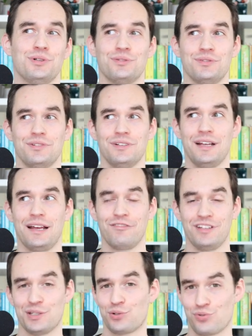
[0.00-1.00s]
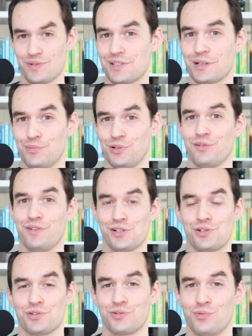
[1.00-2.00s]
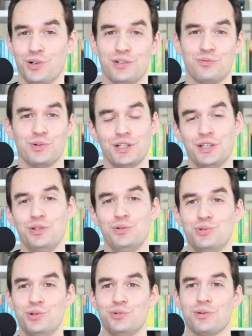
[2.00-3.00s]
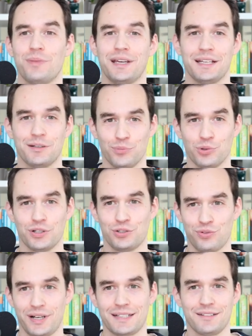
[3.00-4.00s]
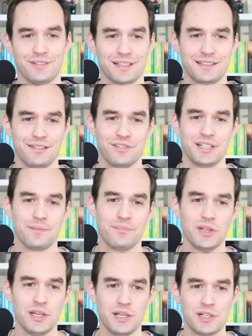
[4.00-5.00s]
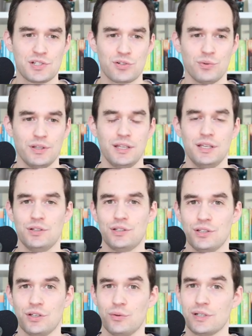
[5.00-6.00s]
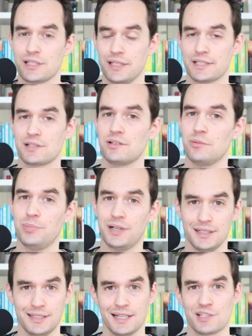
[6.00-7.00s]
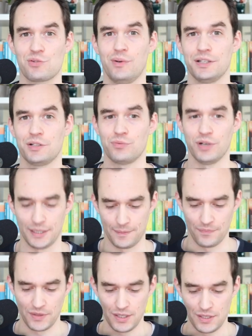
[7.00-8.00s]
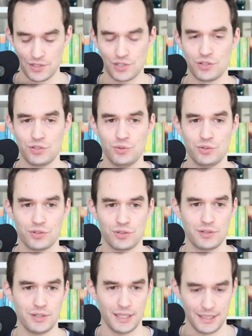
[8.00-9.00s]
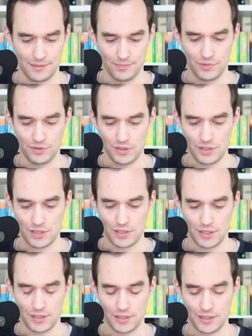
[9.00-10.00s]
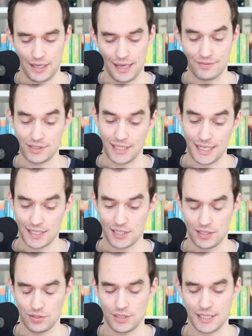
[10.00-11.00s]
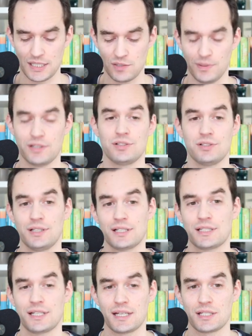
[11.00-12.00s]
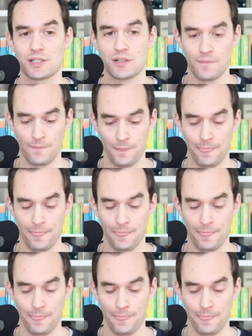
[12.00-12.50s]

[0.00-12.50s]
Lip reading: don't have the intrinsic motivation to run. What can you do to make it a more attractive activity? So one thing you can do is listen to podcasts while you're running. So you could have a task in your task manager that says,